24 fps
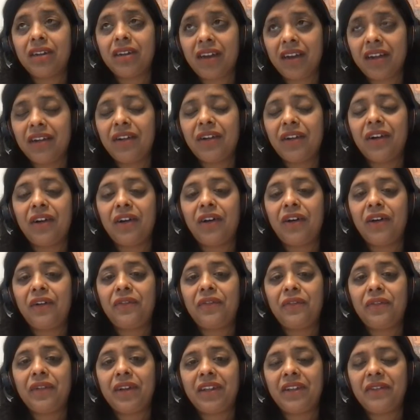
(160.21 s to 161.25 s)
ton
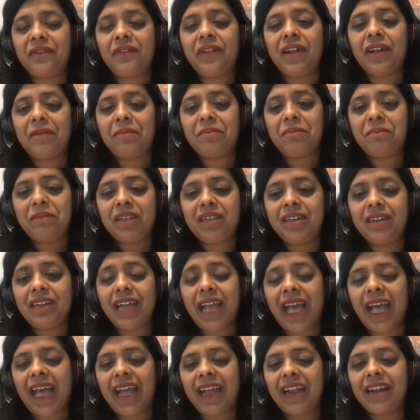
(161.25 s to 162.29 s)
of development
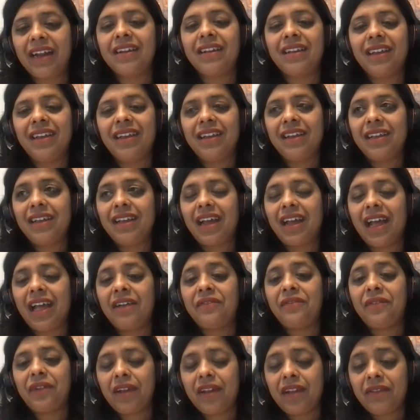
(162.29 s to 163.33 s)
and
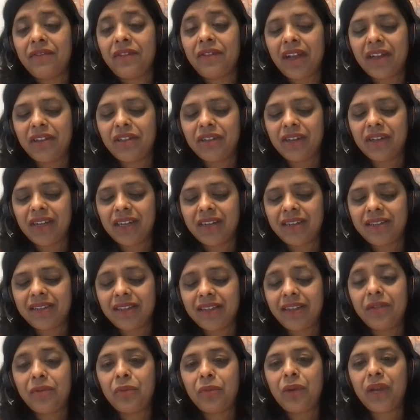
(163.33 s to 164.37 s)

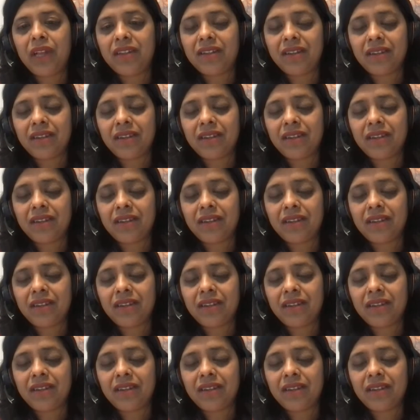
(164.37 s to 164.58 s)
evangelizing,